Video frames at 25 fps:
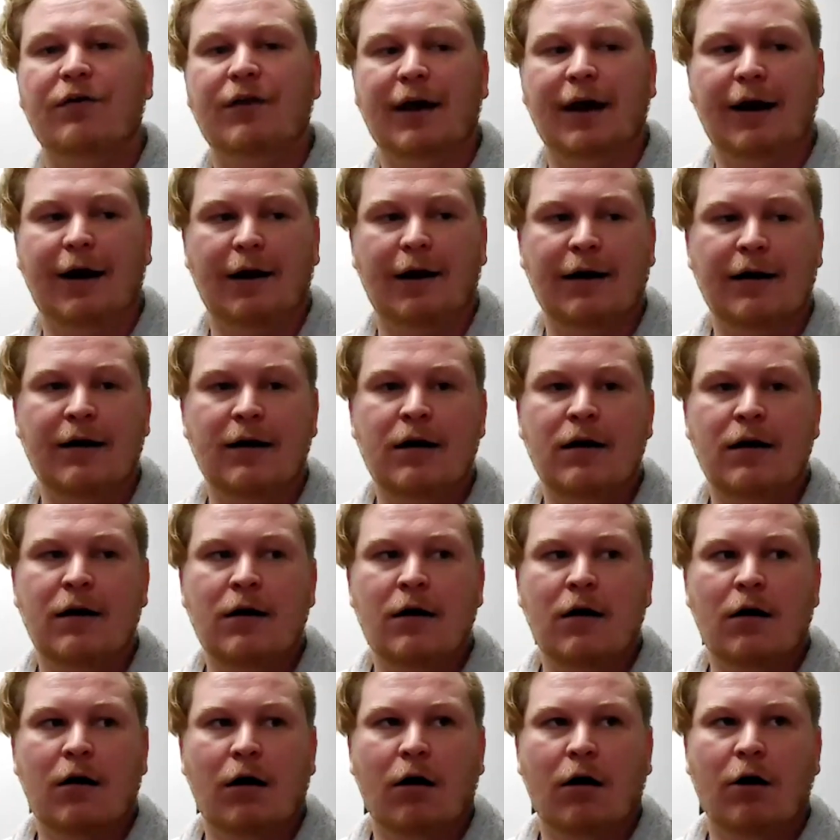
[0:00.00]
they
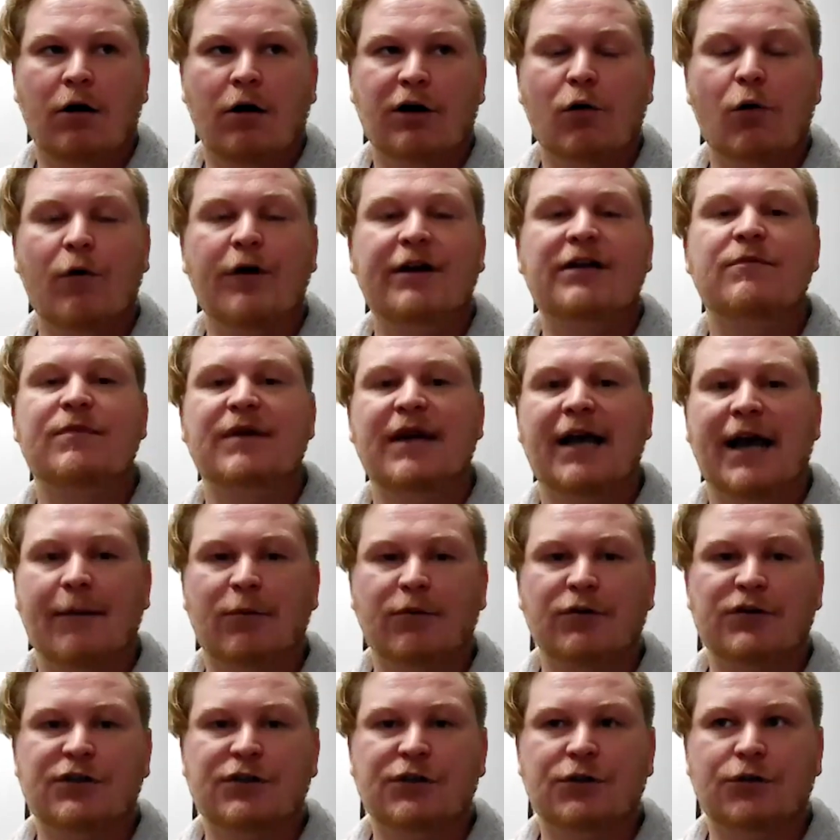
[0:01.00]
are going to be
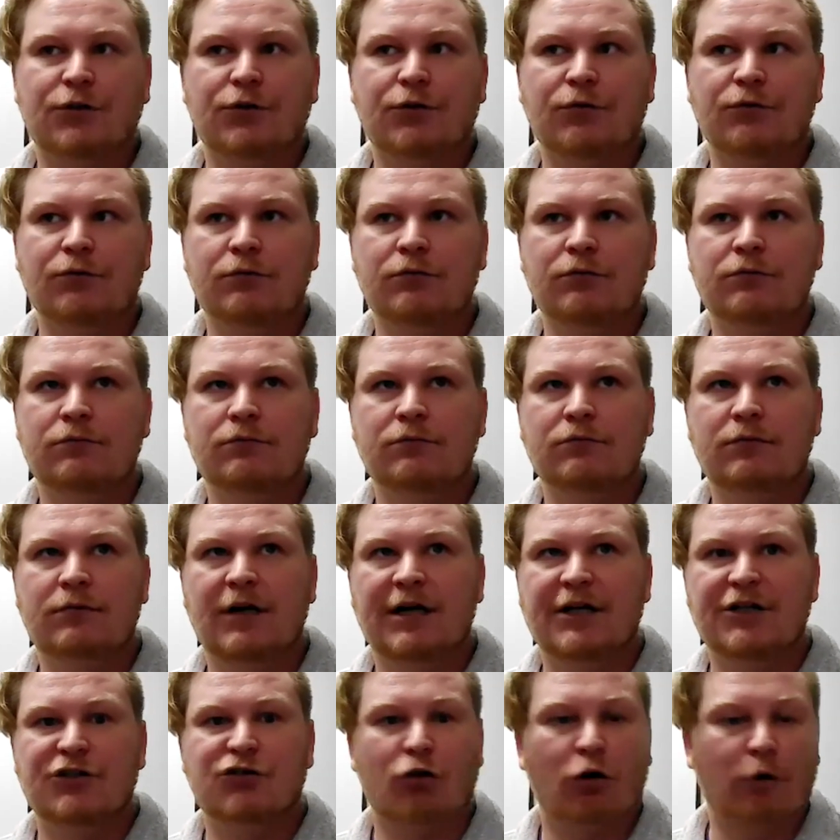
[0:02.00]
able to
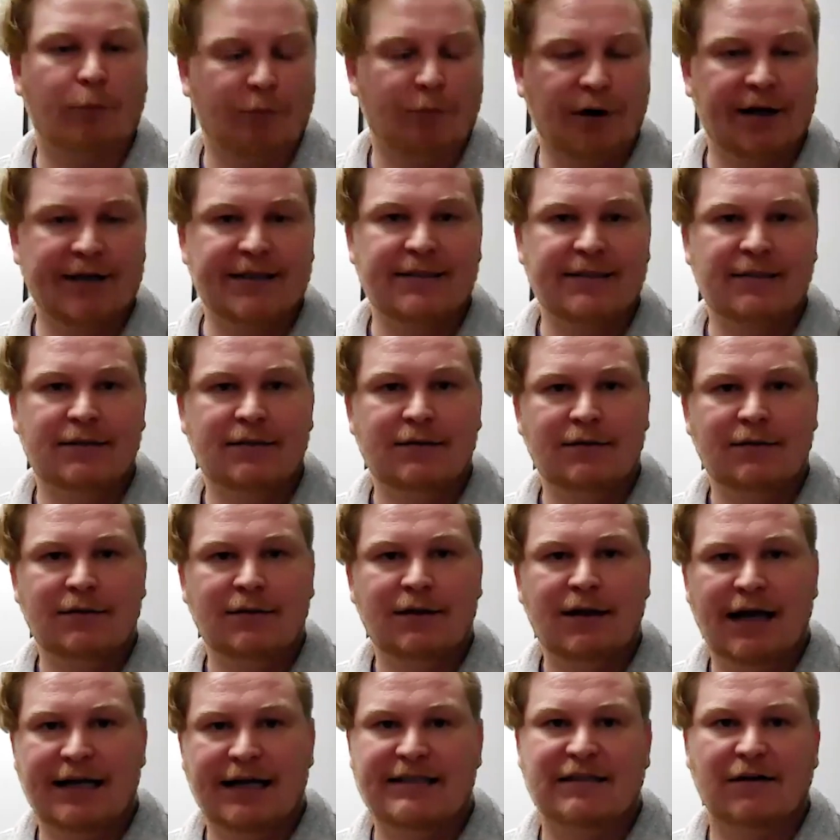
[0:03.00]
interpret
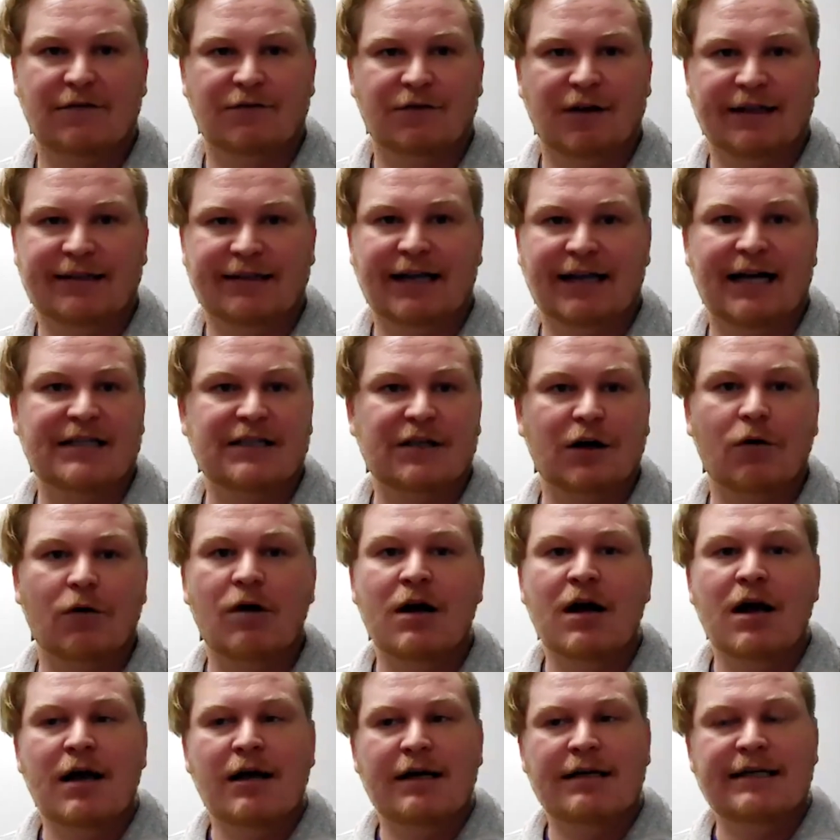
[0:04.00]
and stuff like that.
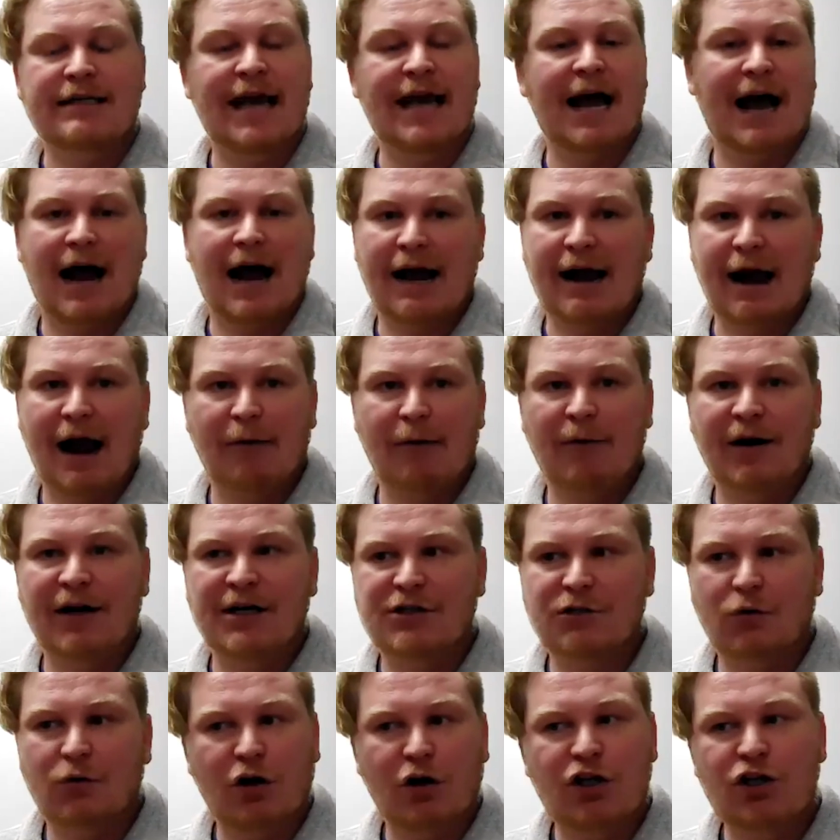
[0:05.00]
So yeah, I ran
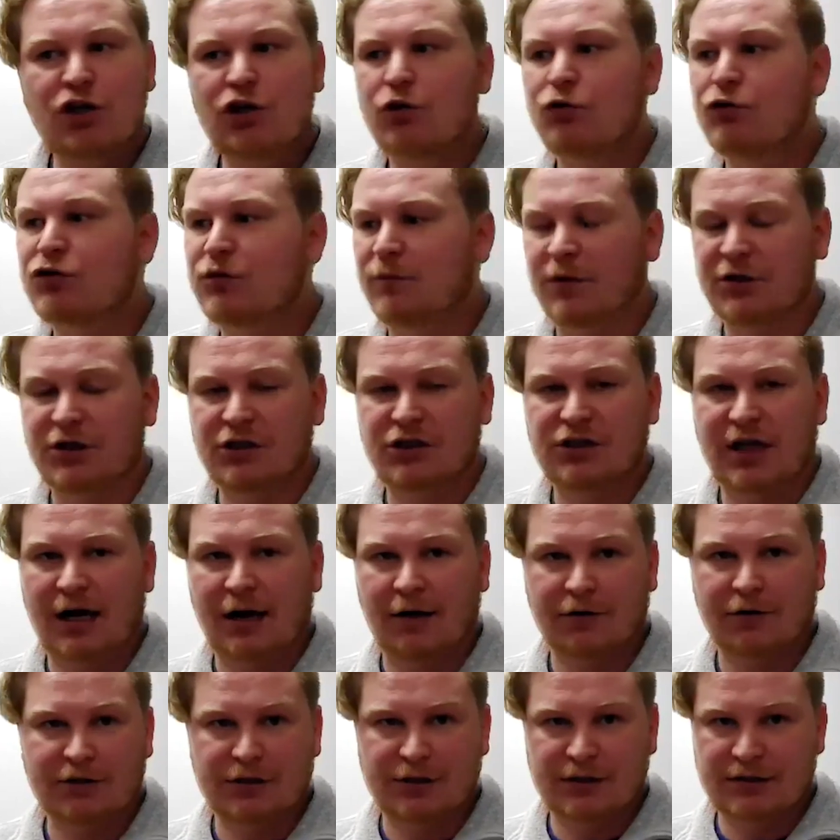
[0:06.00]
into a huge bunch of
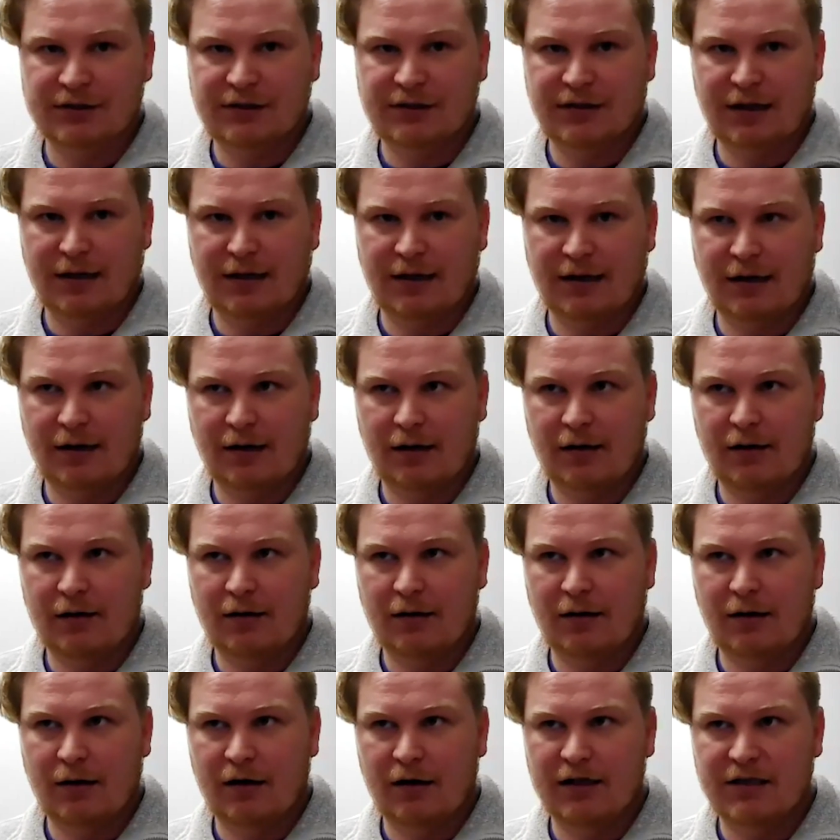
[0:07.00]
challenges,
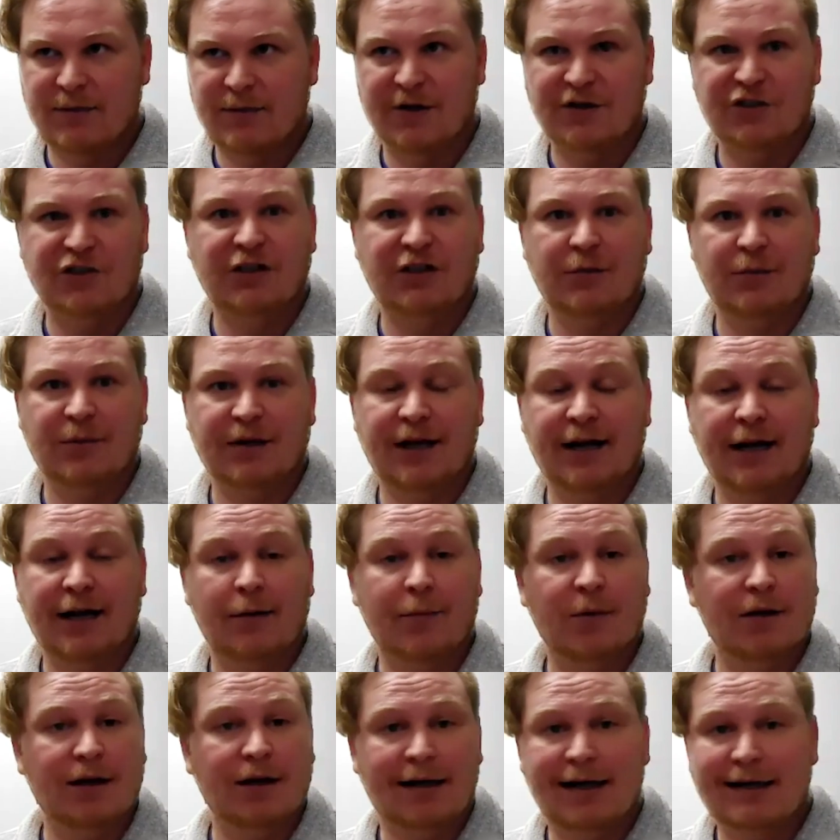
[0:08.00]
especially at the
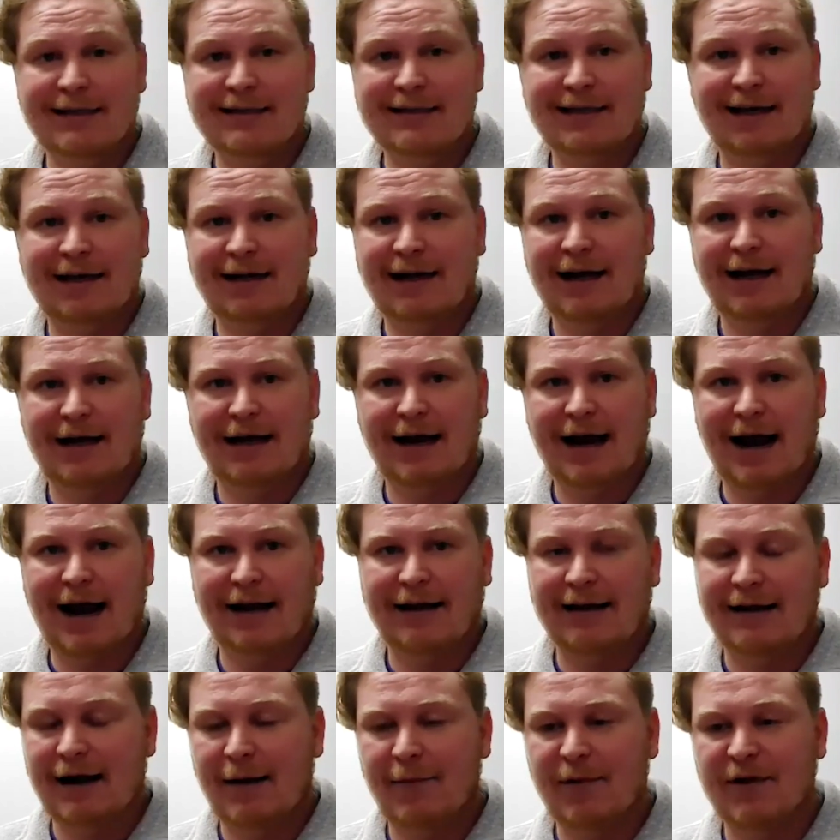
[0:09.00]
beginning. But like I said,
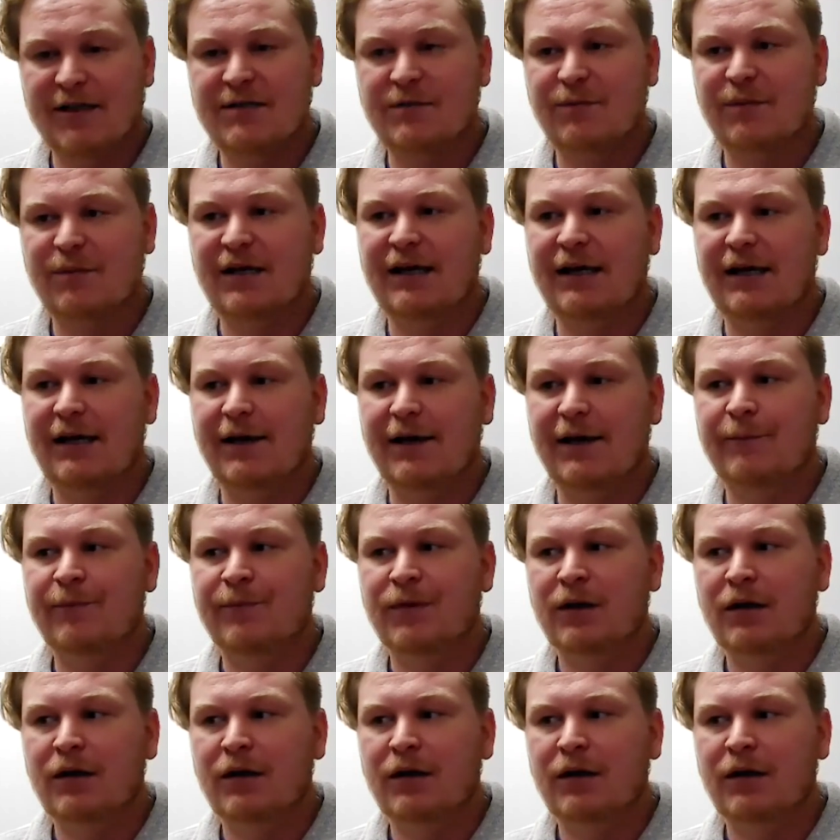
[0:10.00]
at an MSP,